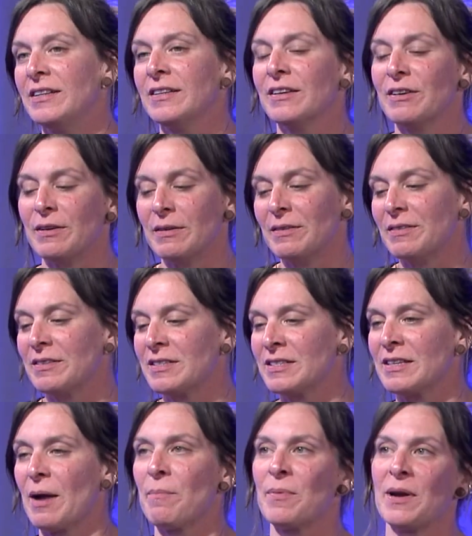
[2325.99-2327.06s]
to
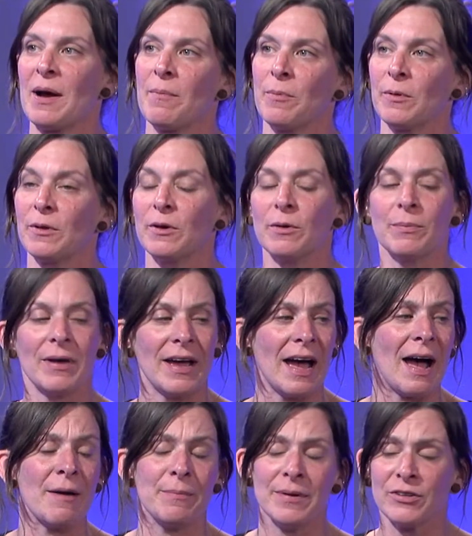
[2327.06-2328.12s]
step it up a little bit.
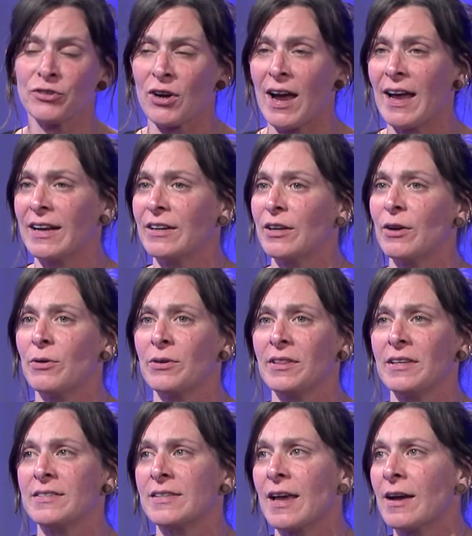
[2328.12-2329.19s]
I've been trying to go to
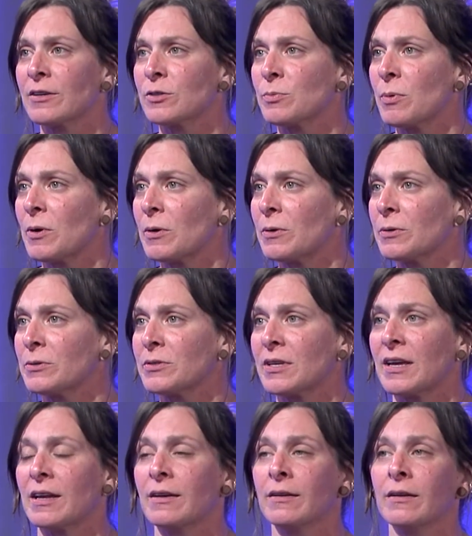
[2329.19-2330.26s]
these expos
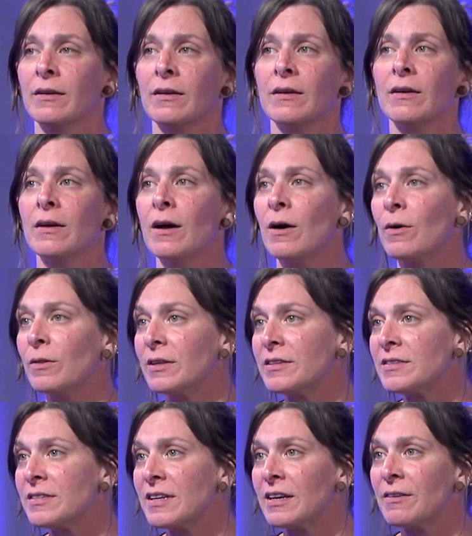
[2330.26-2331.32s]
and
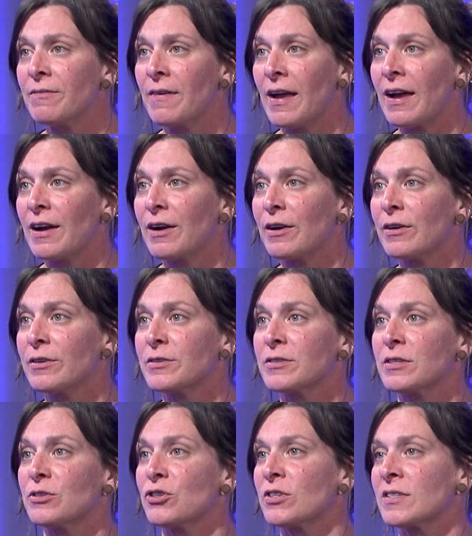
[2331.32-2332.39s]
holistic fairs
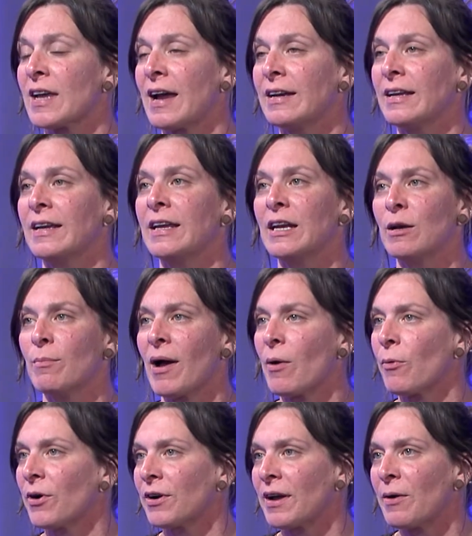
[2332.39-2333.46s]
and just kind of getting my
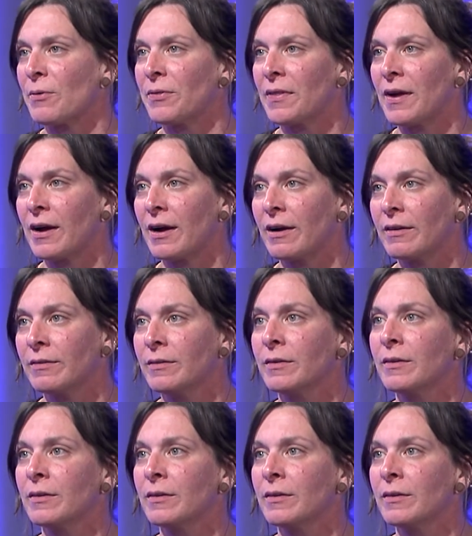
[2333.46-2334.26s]
word out there.